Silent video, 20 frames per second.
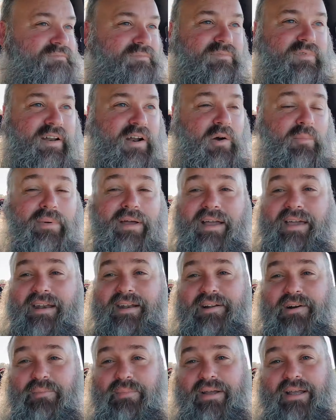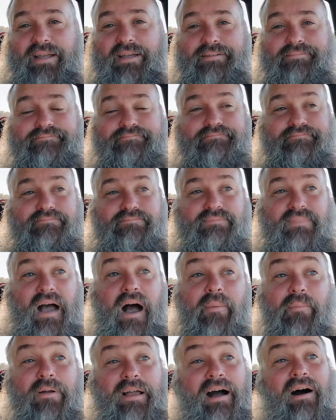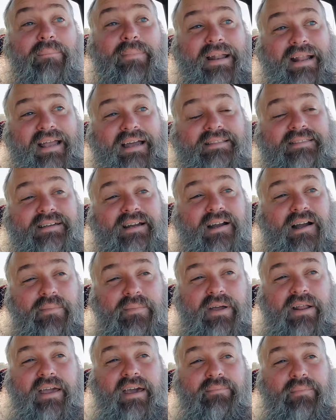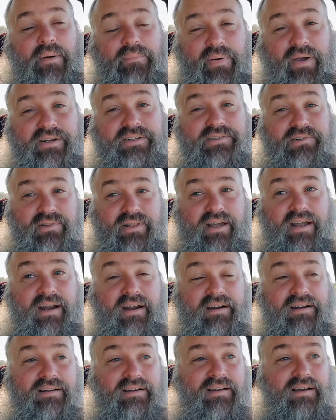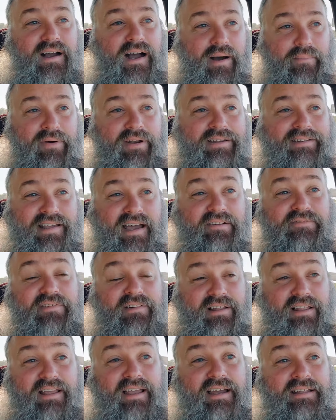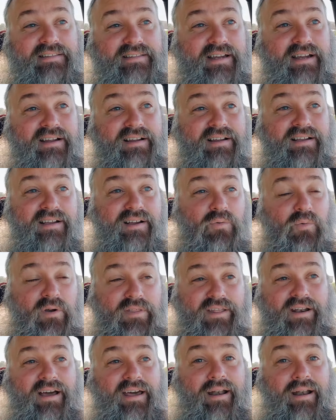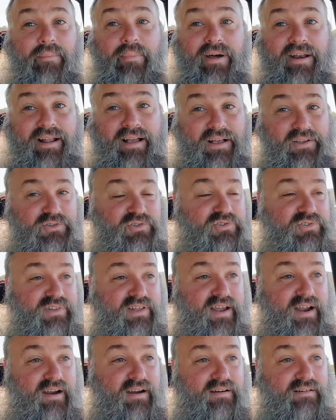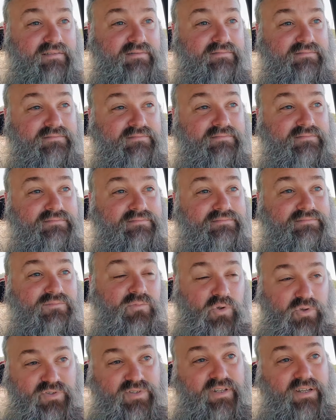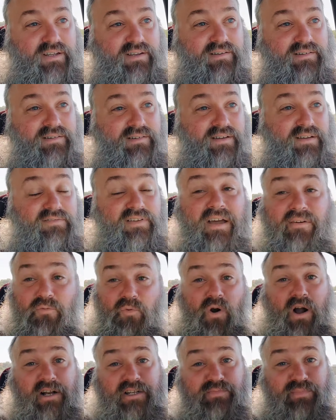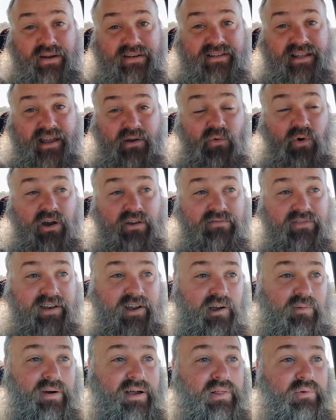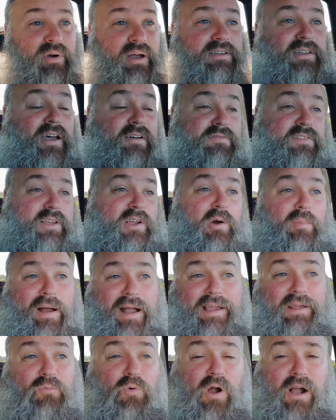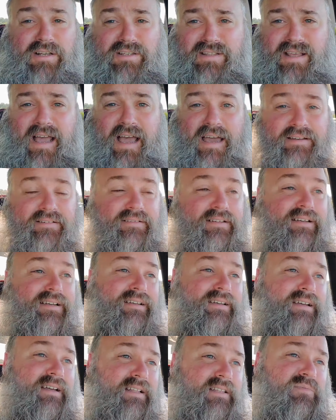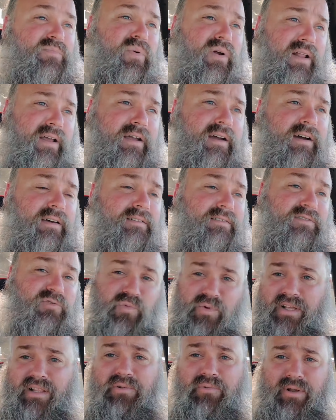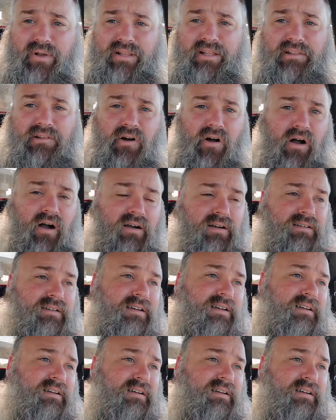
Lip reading: If I don't make it, I don't make it. I'm going to get there. I'm going to get my picture there. I'm going to definitely get there. Whether or not anybody else is there, we'll see. If you haven't watched my day one video, by the way, definitely go back and watch that. It's pretty good. It's really, really long.